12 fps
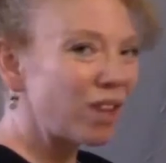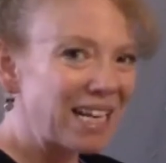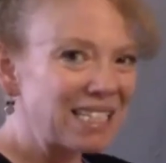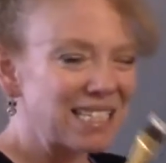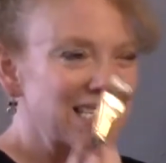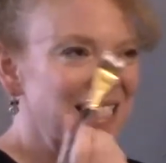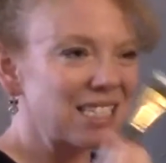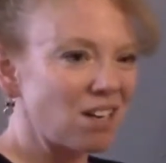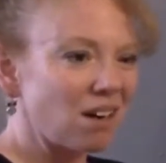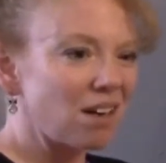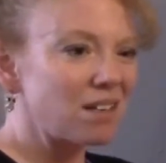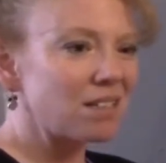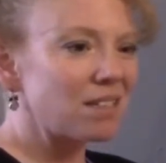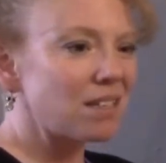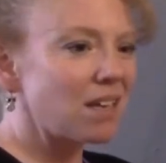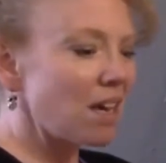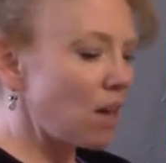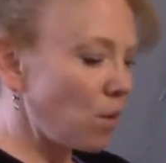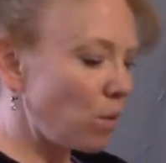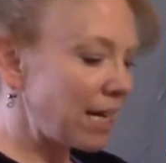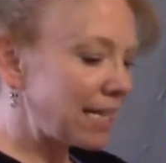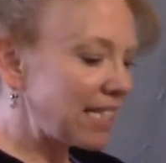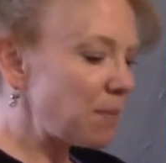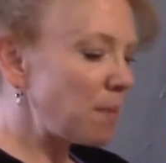like to start, when
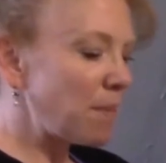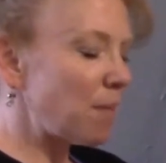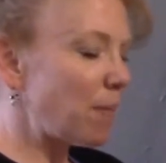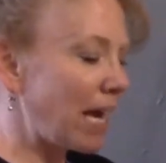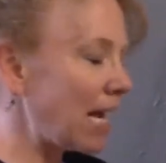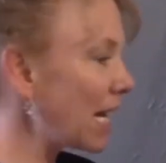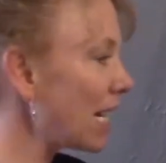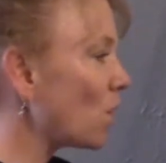I dip in my paint,